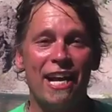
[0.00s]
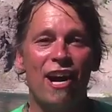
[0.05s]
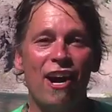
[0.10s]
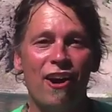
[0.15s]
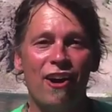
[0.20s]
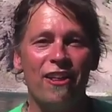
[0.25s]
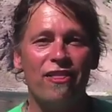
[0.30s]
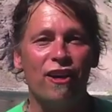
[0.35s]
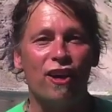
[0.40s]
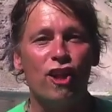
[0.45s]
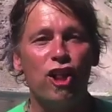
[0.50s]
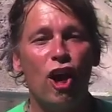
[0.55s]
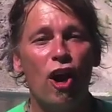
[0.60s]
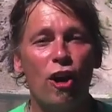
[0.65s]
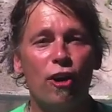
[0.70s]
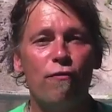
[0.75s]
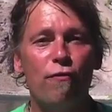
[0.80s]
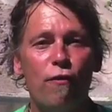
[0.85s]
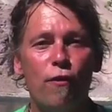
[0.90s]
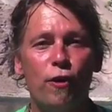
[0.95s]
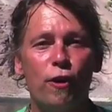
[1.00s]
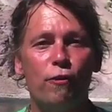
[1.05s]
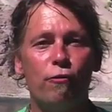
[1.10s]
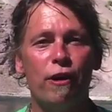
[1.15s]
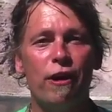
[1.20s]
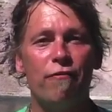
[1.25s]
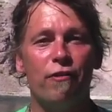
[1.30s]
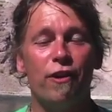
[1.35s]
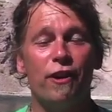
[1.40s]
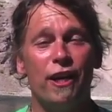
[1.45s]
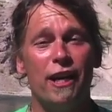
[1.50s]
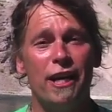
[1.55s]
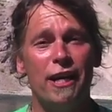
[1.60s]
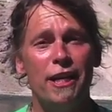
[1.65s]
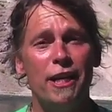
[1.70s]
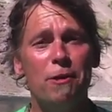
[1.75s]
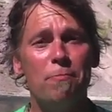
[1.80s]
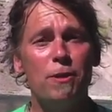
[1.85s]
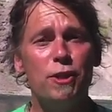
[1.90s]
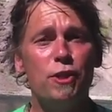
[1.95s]
I are at the Clark Fork River
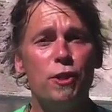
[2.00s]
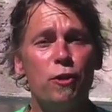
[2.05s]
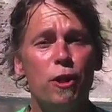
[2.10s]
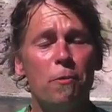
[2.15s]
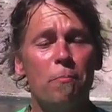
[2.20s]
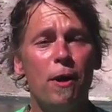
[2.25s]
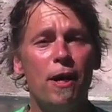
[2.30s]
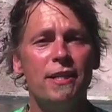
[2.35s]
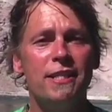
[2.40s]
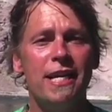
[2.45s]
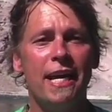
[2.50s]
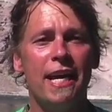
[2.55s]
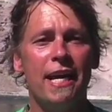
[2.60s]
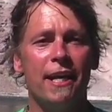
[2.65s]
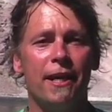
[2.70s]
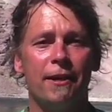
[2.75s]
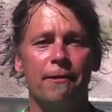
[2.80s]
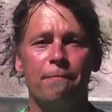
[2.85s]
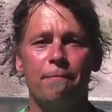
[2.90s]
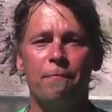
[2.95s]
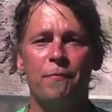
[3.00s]
near Missoula, Montana.